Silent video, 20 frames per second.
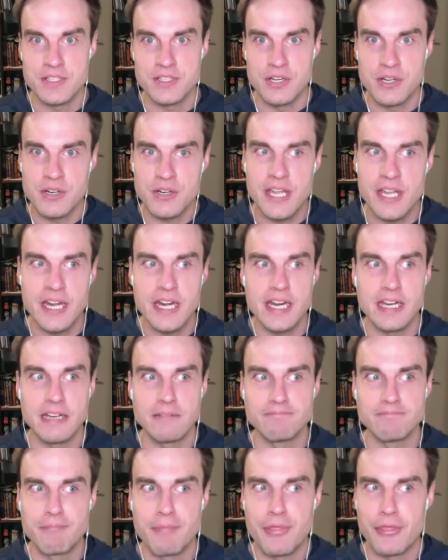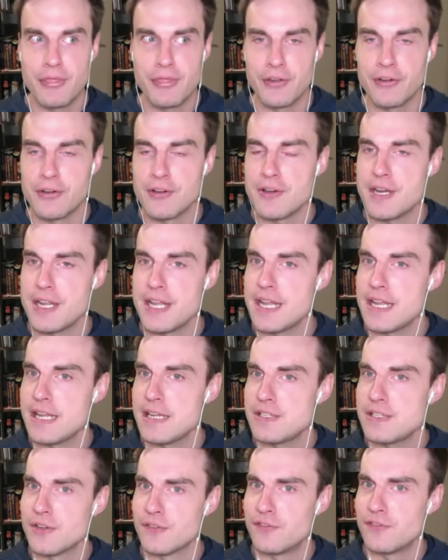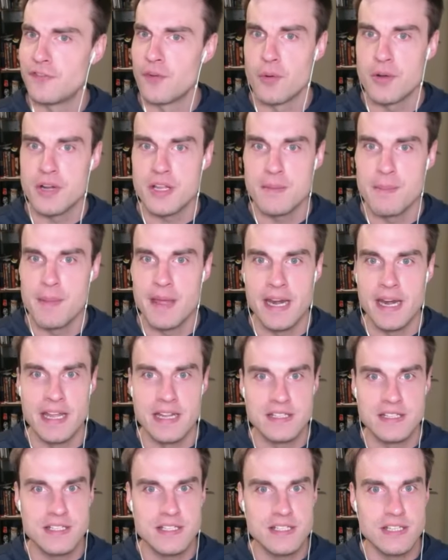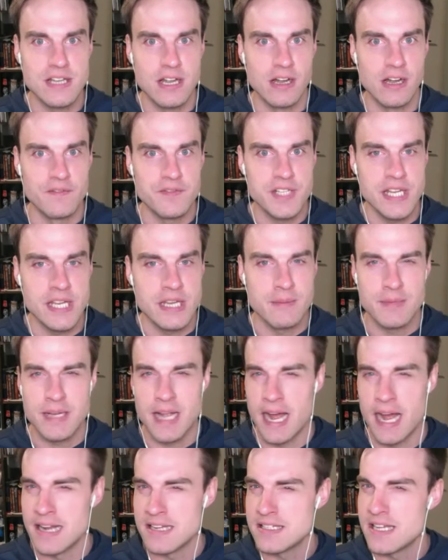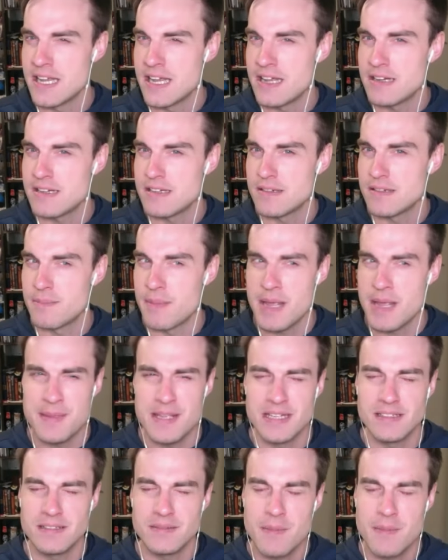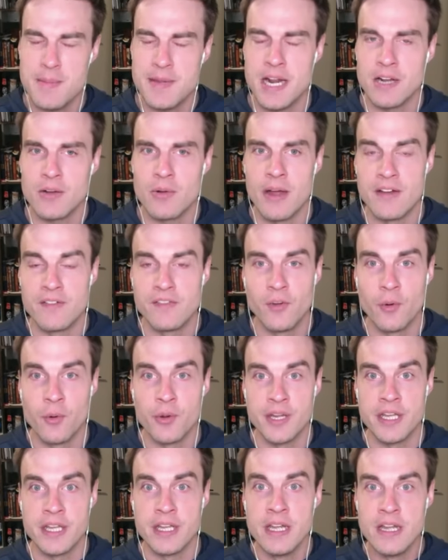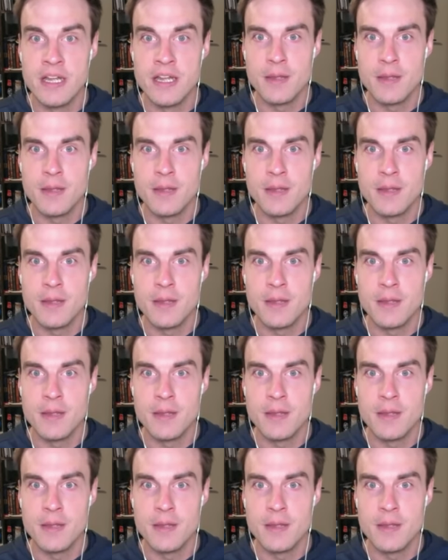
You're getting 30 to 40 minutes of team content, maybe, maybe not quite 40,